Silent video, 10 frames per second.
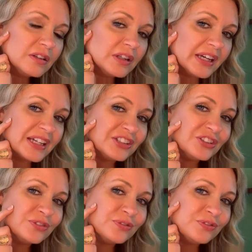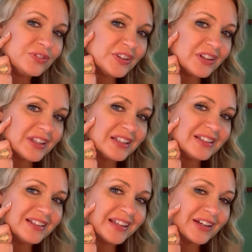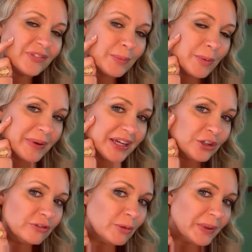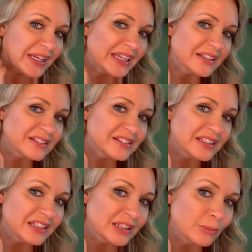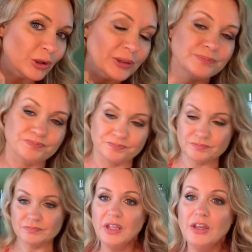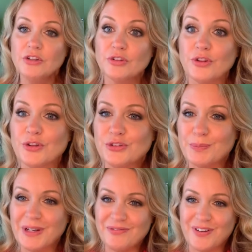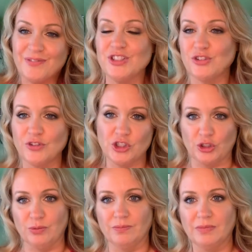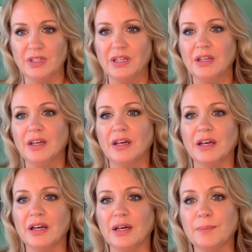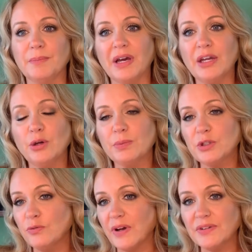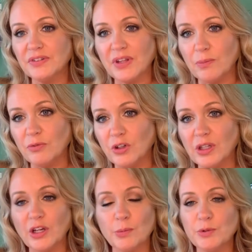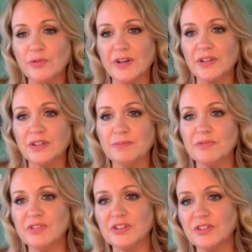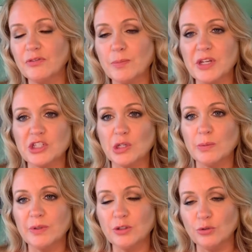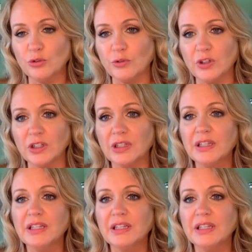I can just feel it, like if I put my hand over it, but I can't see it anymore. So those are my favorites for June. I hope that you found this helpful. I hope you found this information to be useful,